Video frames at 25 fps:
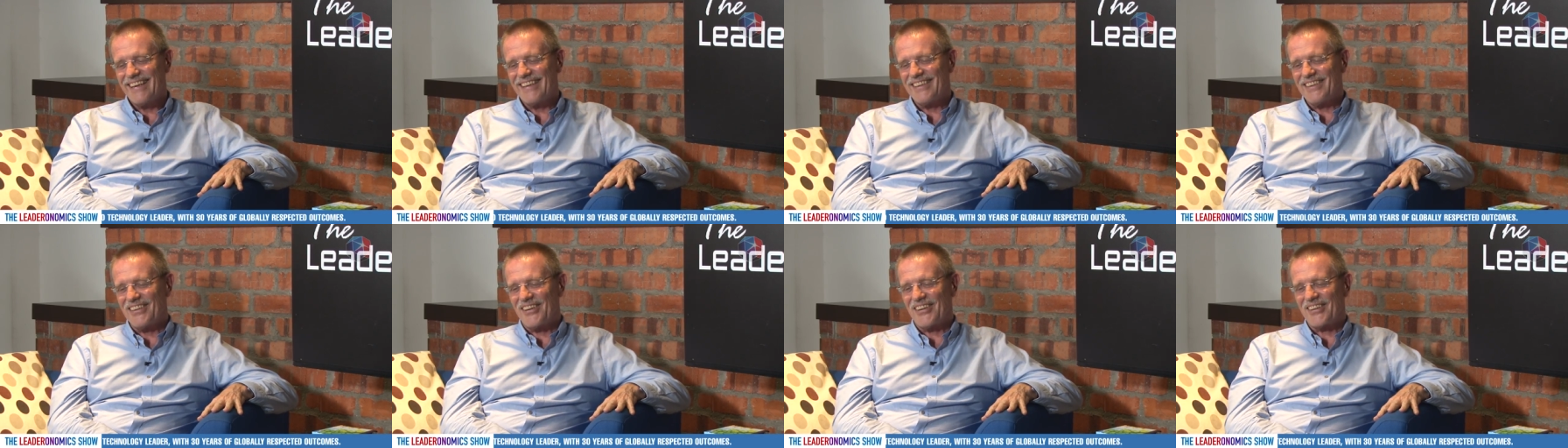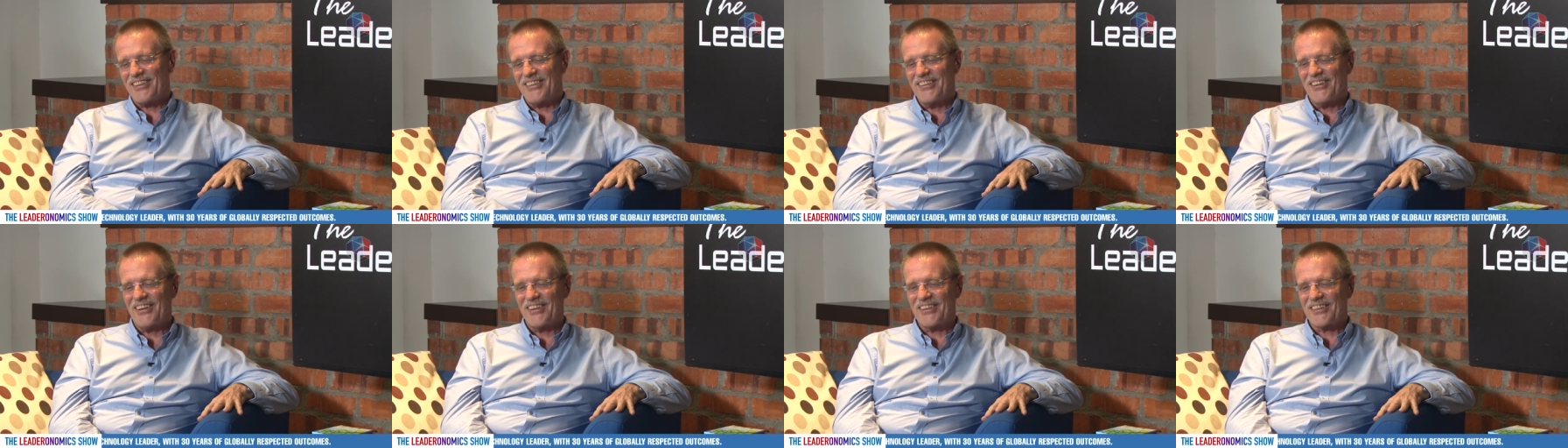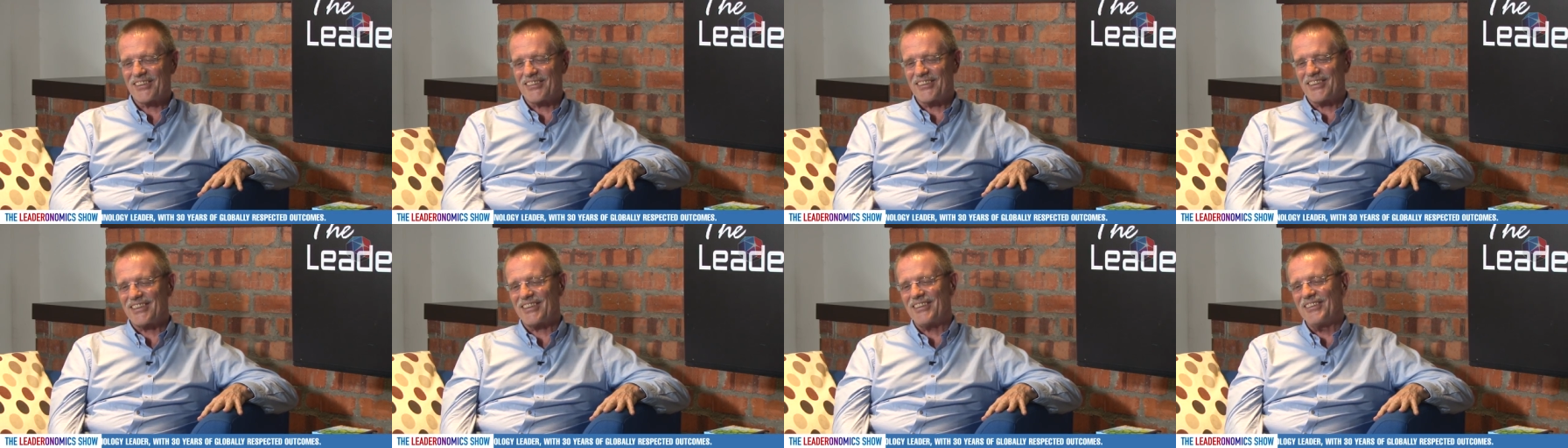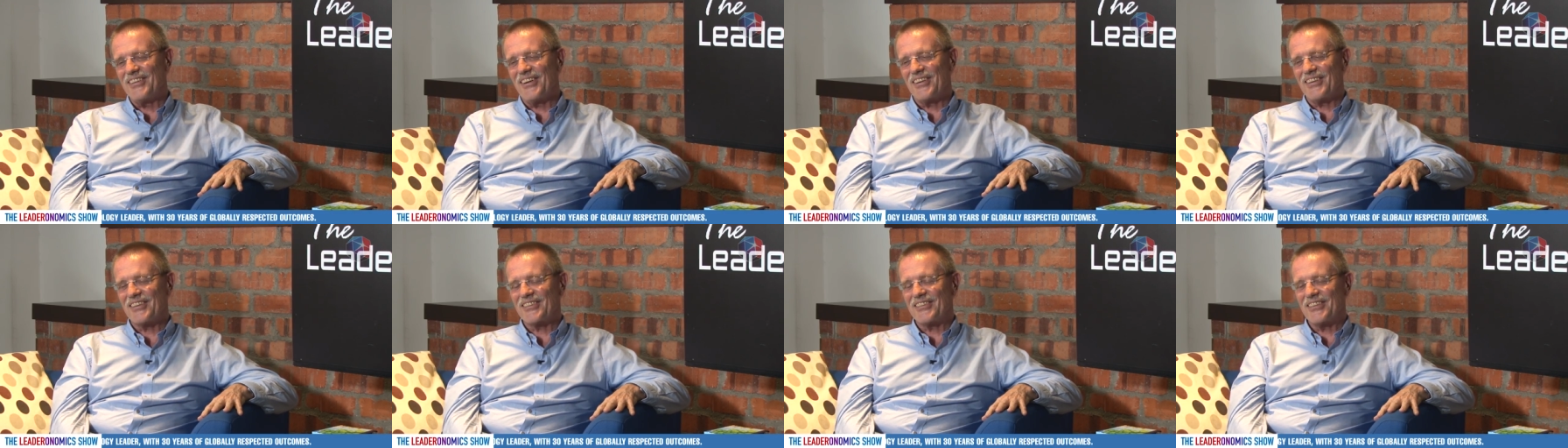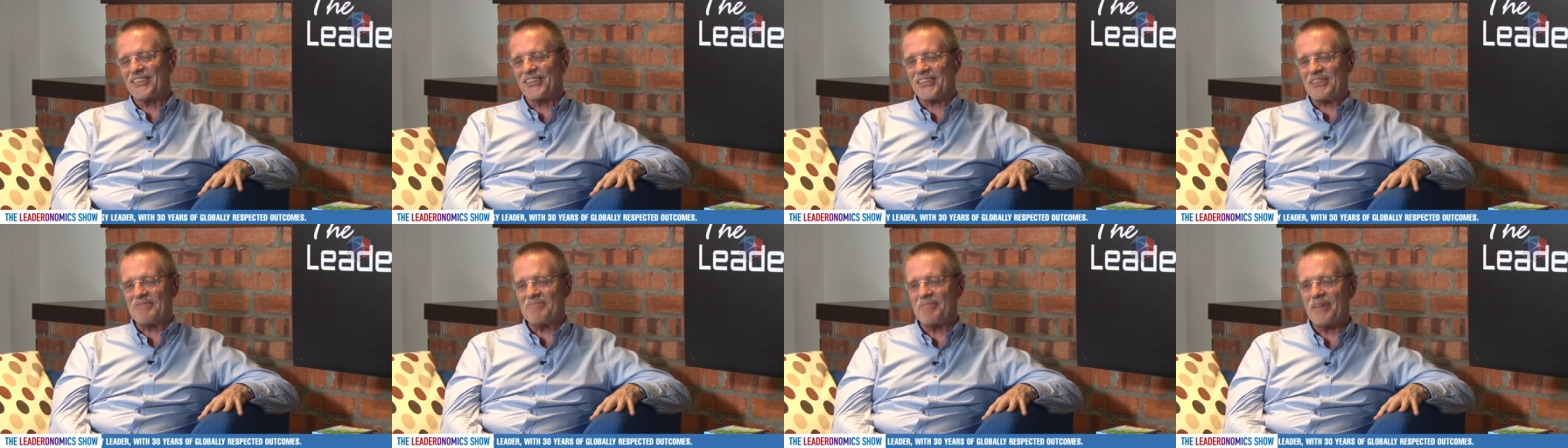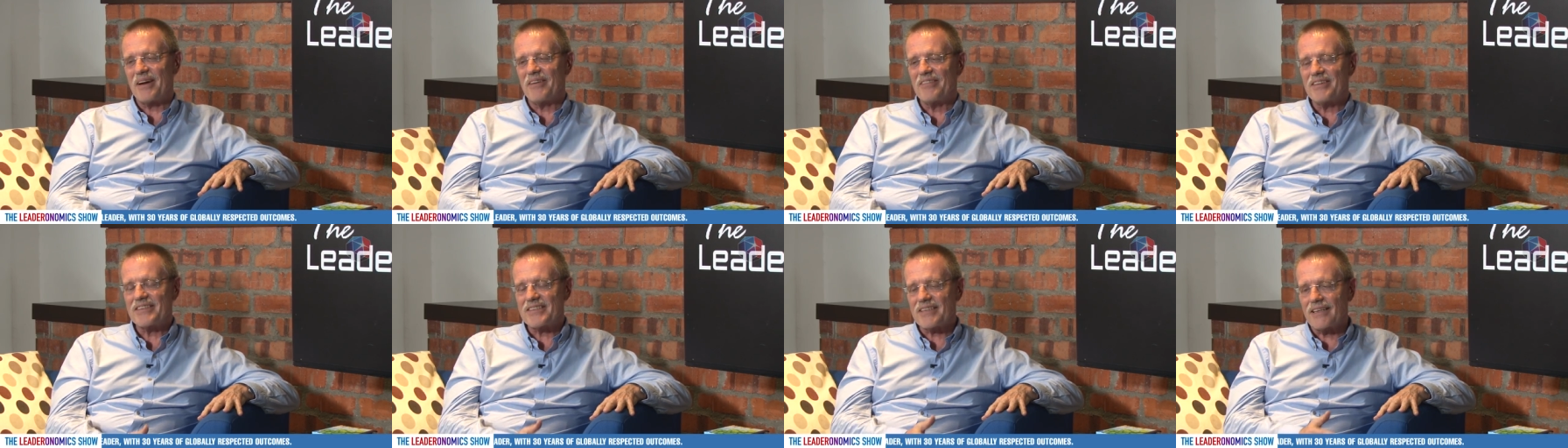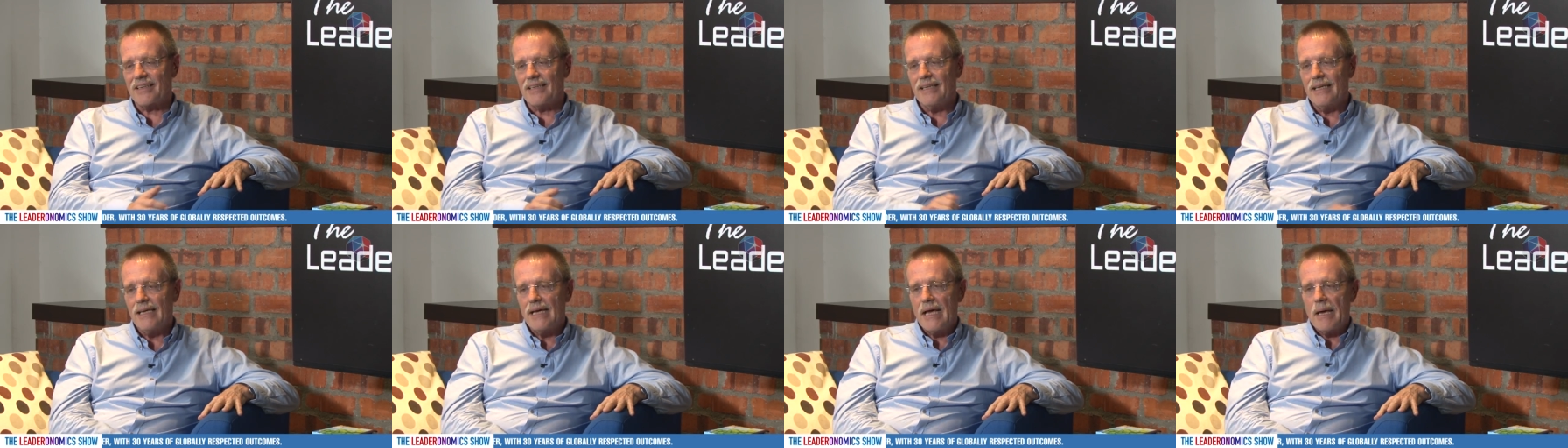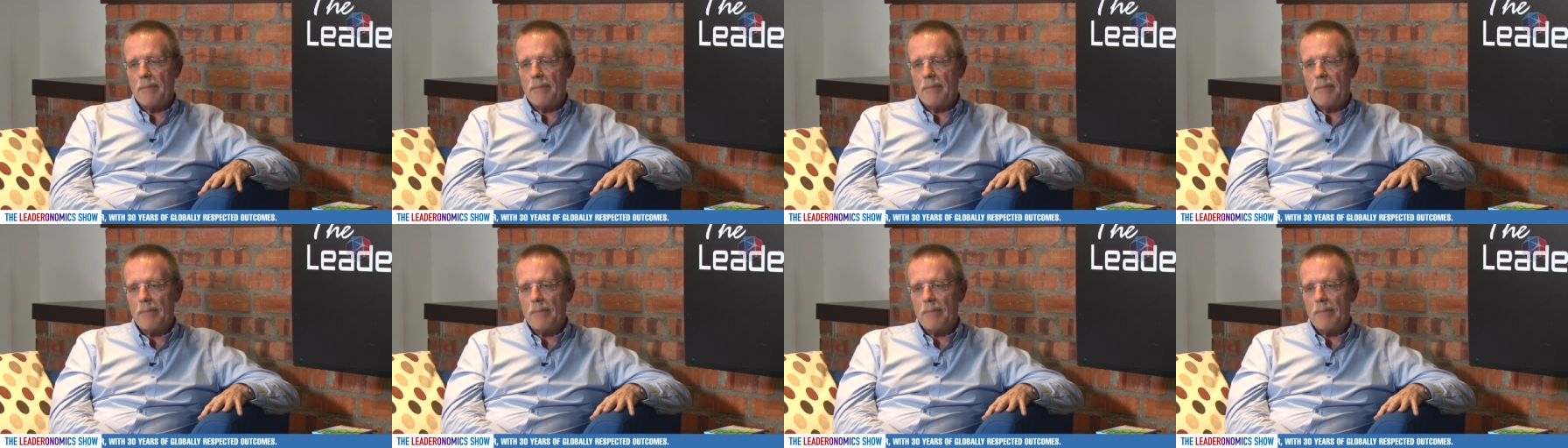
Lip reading: not a good comparison.